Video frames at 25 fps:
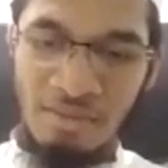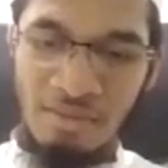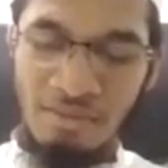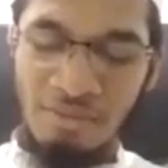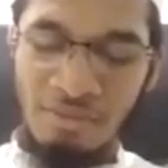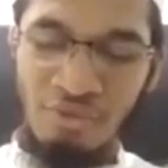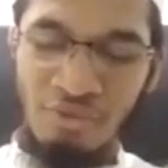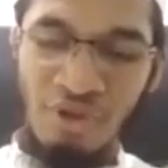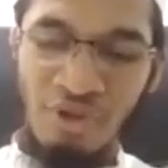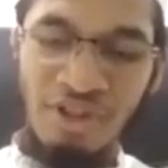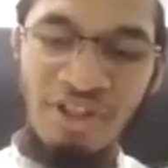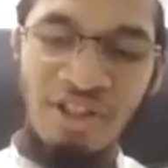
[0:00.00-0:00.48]

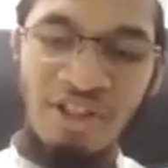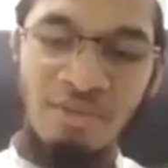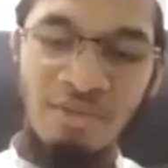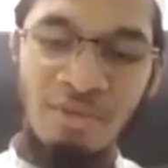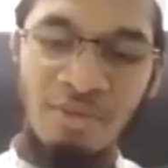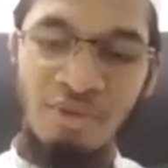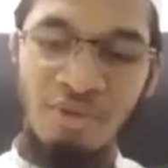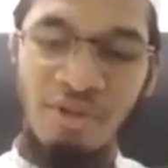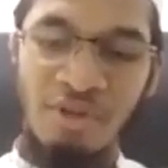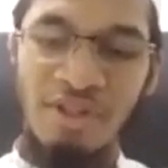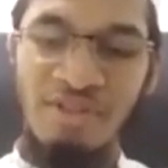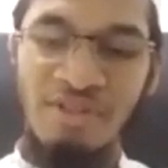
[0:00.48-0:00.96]
Question number
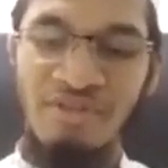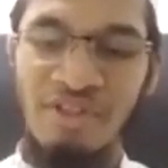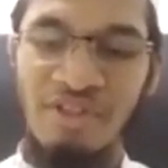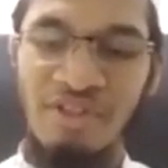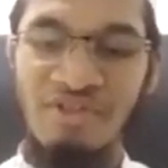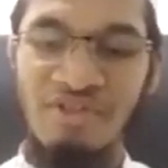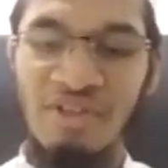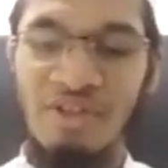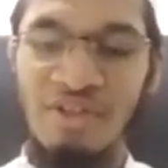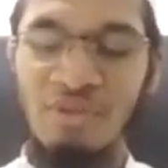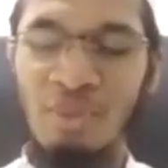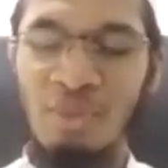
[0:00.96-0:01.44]

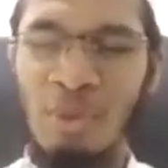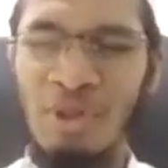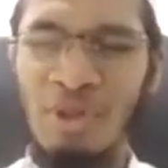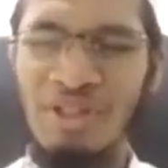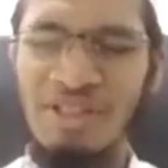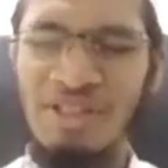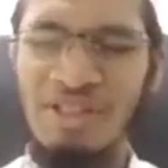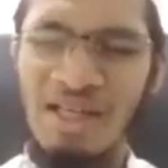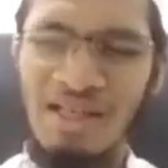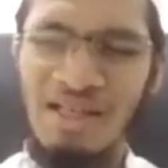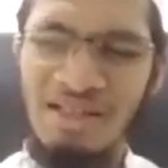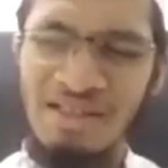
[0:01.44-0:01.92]
26 is,
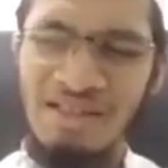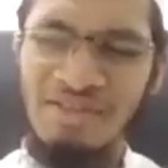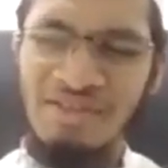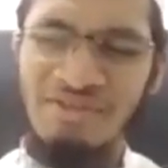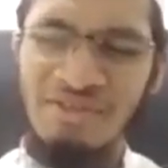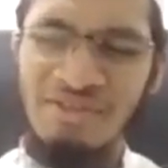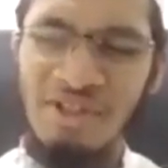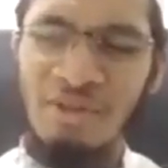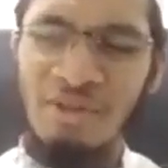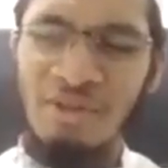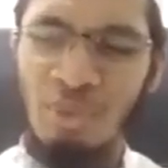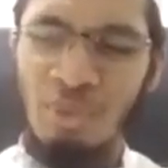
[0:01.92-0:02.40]
what is
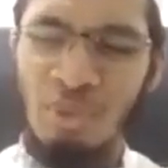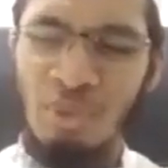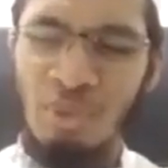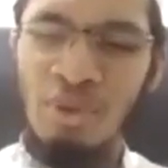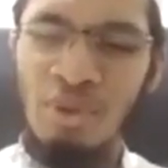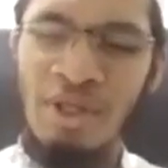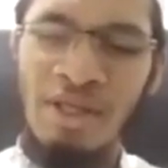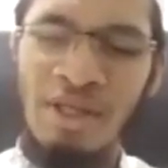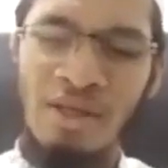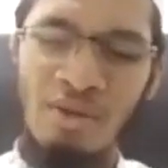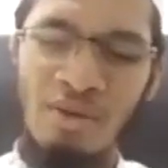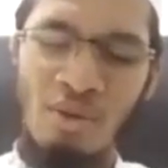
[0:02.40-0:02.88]
the
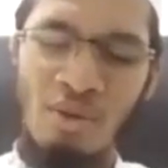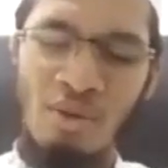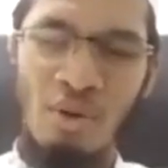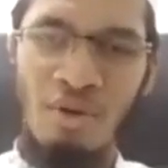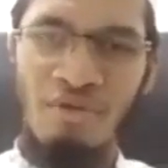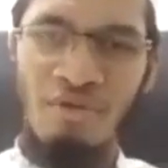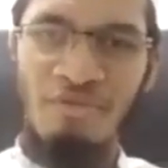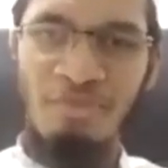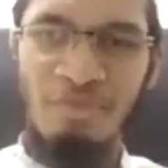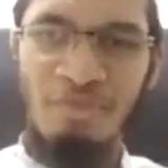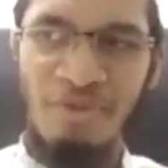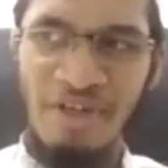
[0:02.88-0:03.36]
ruling
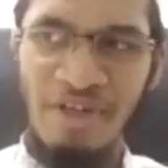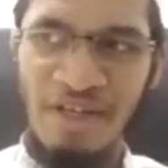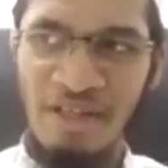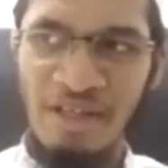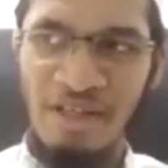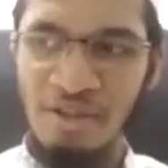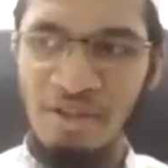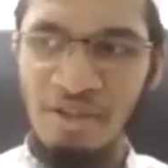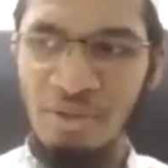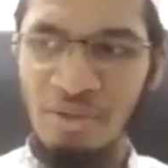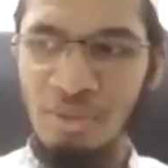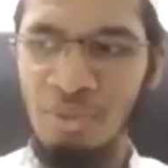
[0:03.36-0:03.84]
of
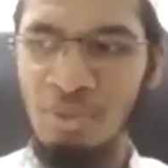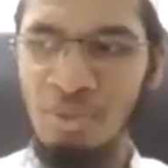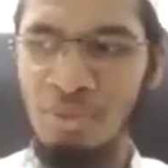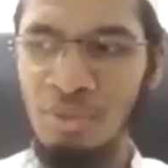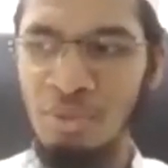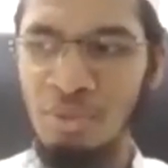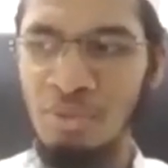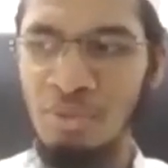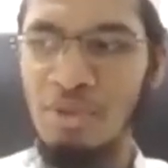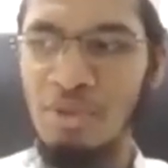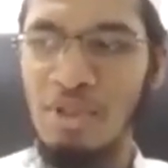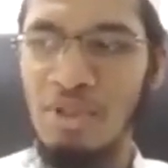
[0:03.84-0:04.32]
praying
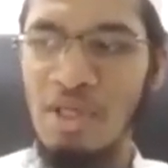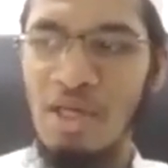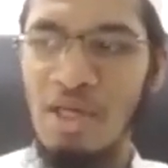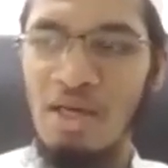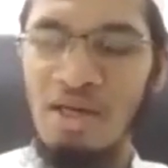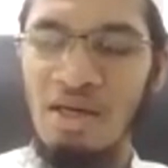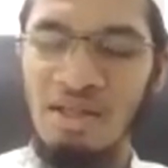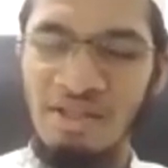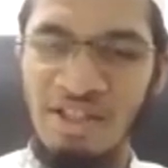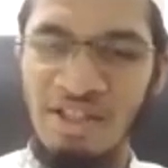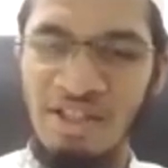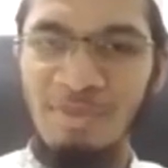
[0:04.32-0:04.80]
to
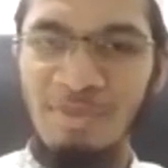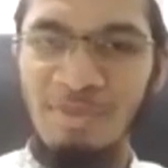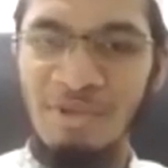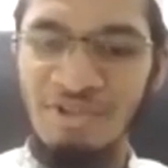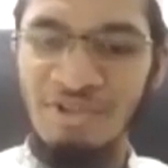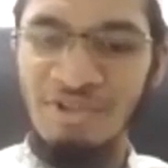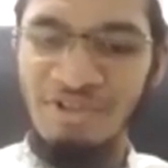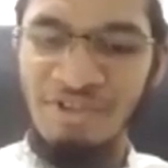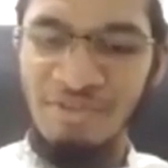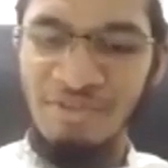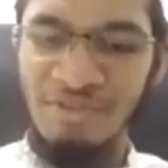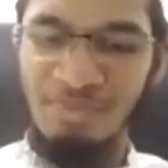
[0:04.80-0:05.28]
a dead
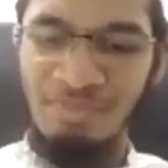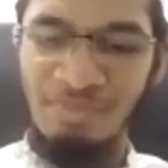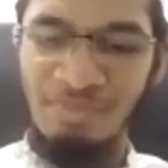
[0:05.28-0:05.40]
person?